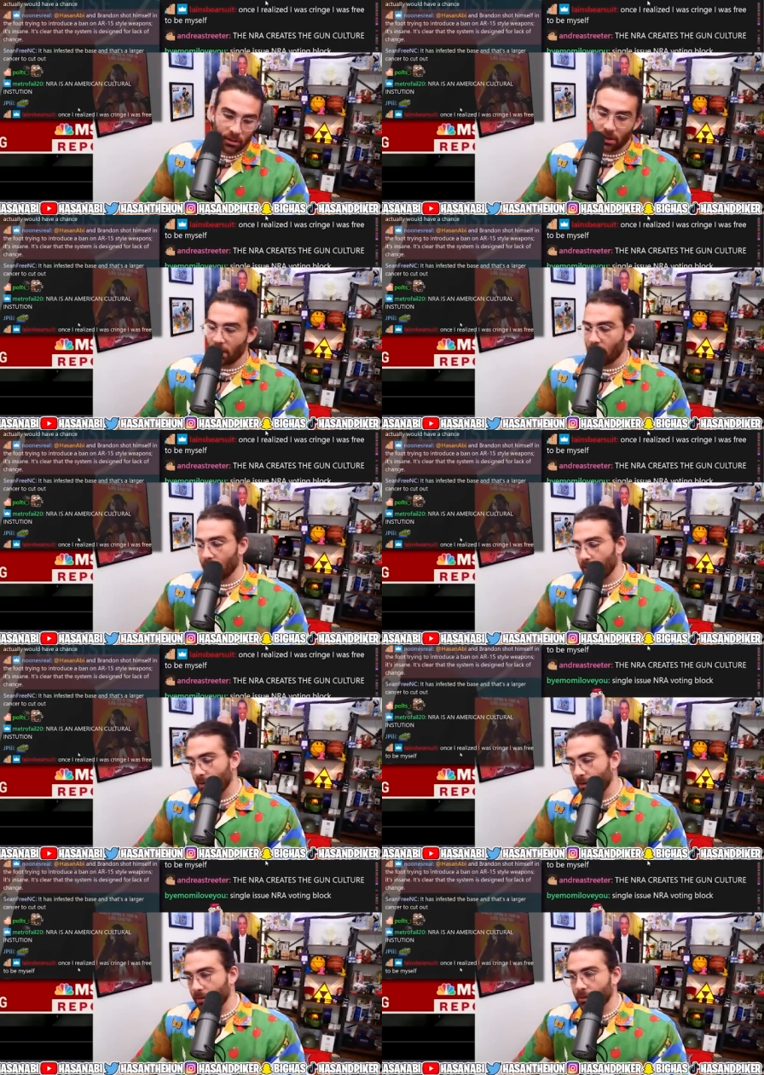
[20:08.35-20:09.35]
uh,
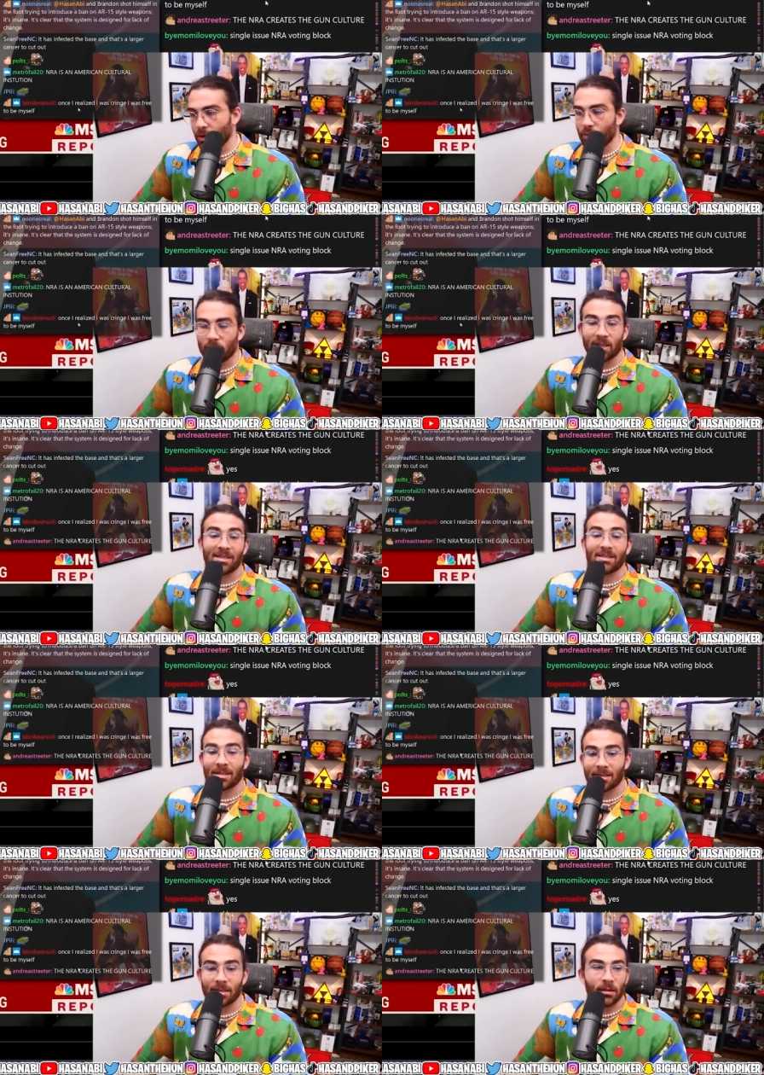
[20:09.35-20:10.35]
uh, you know,
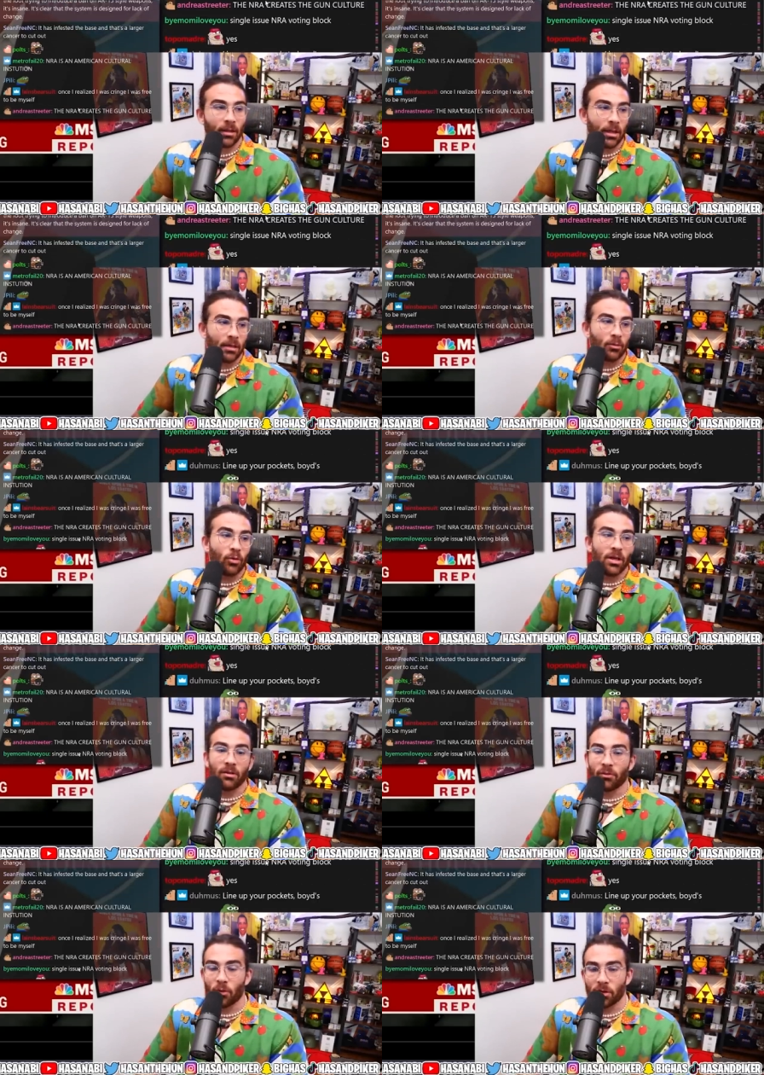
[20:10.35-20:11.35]
consistently
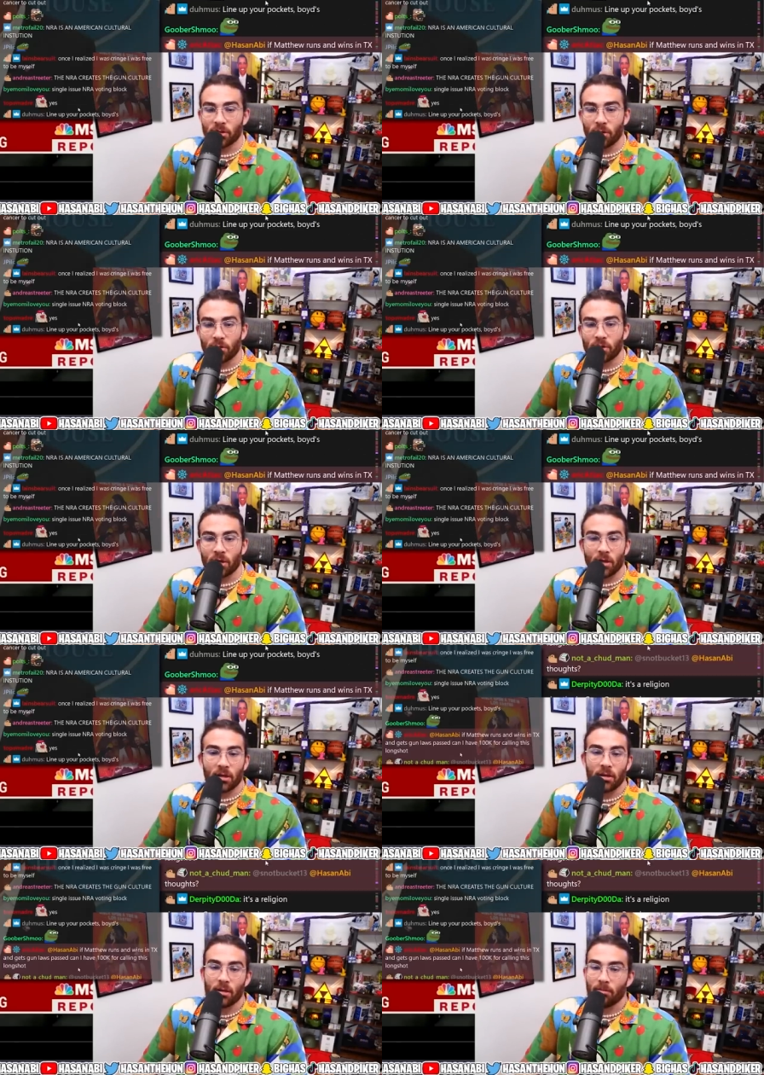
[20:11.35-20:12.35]
reinforce those uh,